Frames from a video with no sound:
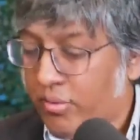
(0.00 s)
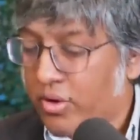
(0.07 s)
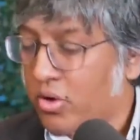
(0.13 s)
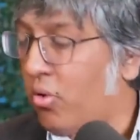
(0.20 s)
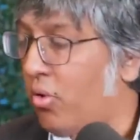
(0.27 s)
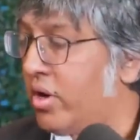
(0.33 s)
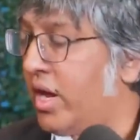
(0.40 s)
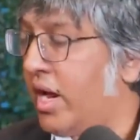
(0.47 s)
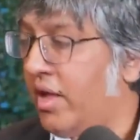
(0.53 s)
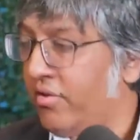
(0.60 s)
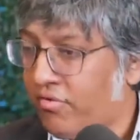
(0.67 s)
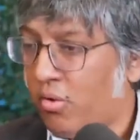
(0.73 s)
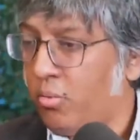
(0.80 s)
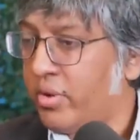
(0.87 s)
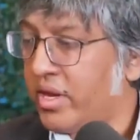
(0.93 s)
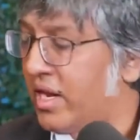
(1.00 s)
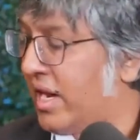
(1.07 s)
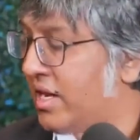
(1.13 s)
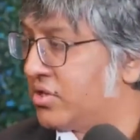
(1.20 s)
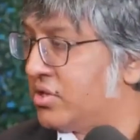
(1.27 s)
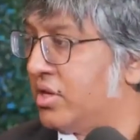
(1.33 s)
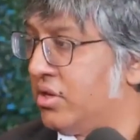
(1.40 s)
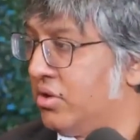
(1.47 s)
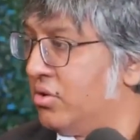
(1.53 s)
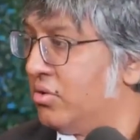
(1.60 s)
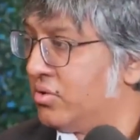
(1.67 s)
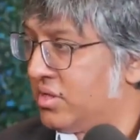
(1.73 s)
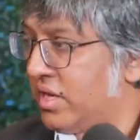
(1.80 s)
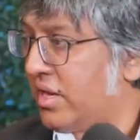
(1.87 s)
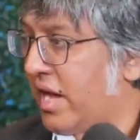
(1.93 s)
They record it. And so we can actually
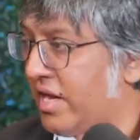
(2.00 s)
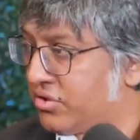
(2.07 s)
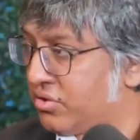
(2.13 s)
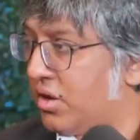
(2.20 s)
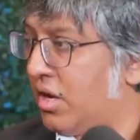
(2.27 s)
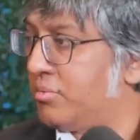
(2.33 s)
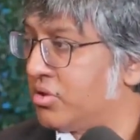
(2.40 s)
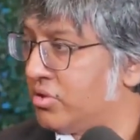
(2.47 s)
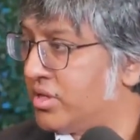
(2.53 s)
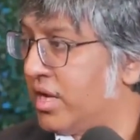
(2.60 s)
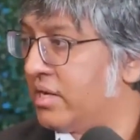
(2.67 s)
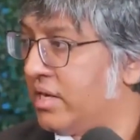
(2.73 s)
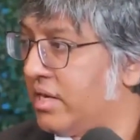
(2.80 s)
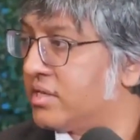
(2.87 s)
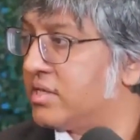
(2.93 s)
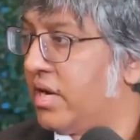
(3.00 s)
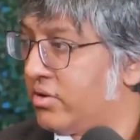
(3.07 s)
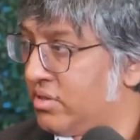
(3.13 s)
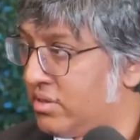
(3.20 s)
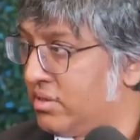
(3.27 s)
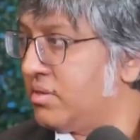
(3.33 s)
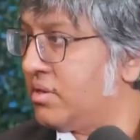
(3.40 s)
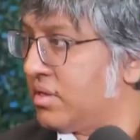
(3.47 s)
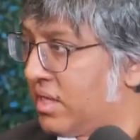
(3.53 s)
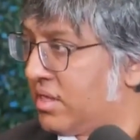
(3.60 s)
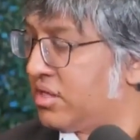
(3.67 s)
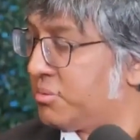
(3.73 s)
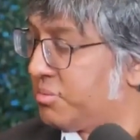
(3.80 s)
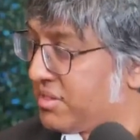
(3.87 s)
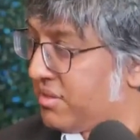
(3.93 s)
use like astronomical techniques now to get
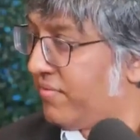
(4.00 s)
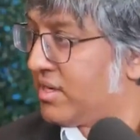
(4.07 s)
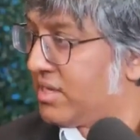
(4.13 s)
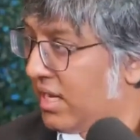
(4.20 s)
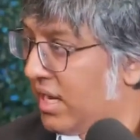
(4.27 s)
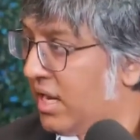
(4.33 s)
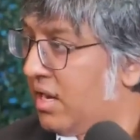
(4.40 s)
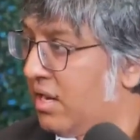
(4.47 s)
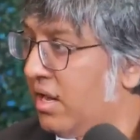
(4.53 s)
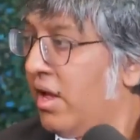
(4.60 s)
the specific date.